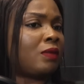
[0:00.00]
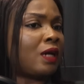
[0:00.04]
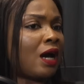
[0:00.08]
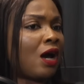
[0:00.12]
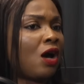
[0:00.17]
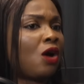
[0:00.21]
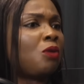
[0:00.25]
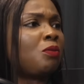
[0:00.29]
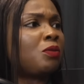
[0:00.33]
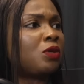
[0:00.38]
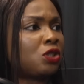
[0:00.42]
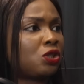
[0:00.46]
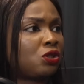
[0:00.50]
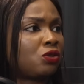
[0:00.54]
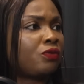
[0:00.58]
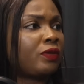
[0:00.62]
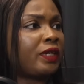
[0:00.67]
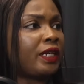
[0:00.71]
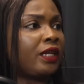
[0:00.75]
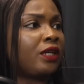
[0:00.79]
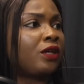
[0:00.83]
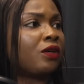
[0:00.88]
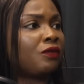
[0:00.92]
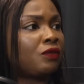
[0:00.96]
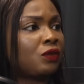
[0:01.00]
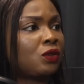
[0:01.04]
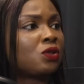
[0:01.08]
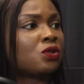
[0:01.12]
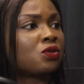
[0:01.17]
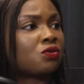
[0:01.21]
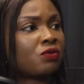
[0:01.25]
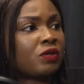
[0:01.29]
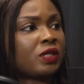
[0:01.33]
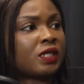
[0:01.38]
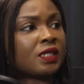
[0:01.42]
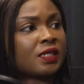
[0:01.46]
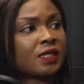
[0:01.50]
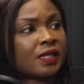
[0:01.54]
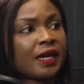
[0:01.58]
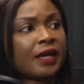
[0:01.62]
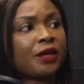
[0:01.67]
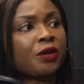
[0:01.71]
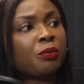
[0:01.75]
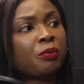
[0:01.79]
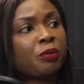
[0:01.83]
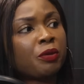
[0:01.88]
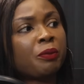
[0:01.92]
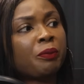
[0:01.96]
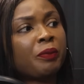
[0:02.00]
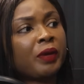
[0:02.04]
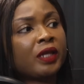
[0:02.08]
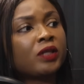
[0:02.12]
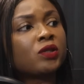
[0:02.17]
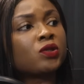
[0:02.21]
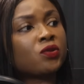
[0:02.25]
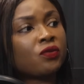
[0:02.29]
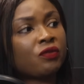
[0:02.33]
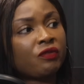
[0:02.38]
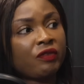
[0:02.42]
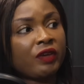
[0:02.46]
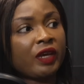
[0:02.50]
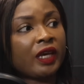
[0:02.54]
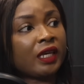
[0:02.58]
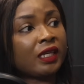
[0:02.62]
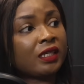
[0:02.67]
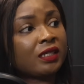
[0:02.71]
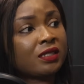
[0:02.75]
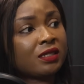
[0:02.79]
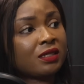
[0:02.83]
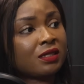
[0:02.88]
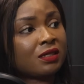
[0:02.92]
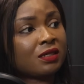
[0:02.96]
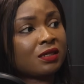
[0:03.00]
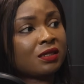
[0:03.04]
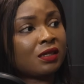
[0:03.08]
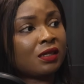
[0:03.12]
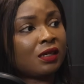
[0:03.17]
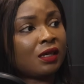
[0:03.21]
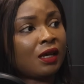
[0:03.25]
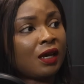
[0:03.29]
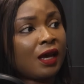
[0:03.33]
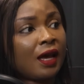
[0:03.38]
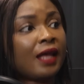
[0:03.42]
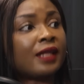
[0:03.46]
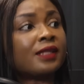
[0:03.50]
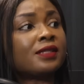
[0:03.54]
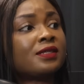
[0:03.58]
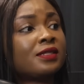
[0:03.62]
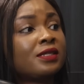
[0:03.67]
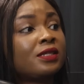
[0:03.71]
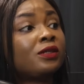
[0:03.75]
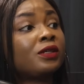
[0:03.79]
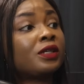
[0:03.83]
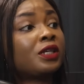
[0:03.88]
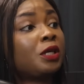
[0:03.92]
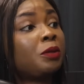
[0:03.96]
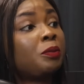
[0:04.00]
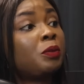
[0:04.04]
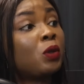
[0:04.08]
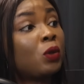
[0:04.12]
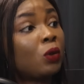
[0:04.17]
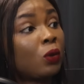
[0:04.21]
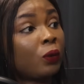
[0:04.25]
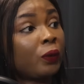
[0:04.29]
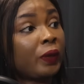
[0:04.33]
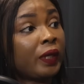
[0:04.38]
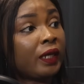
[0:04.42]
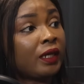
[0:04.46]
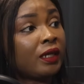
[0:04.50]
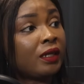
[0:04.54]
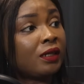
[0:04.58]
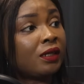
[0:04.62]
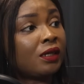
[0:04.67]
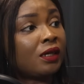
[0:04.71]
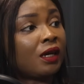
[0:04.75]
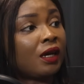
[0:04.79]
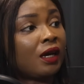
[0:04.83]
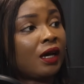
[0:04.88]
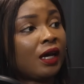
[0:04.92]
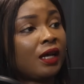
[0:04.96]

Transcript: how much really of those risks are you prepared to face and still keep going,